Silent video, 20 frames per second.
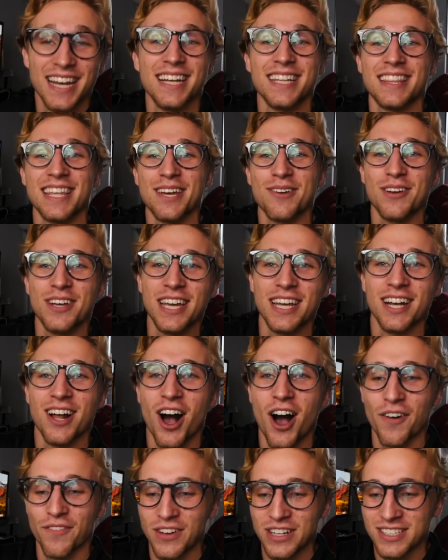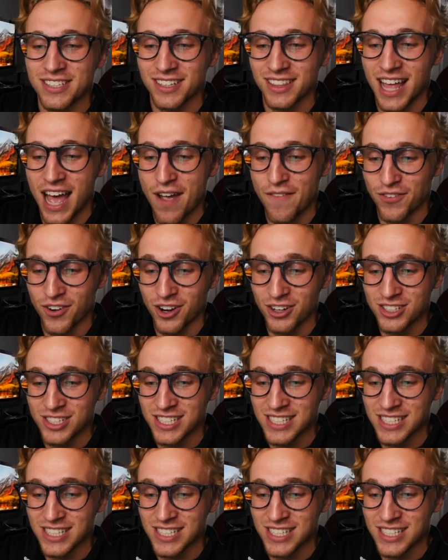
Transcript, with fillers: I didn't think we'd get an offensive line for our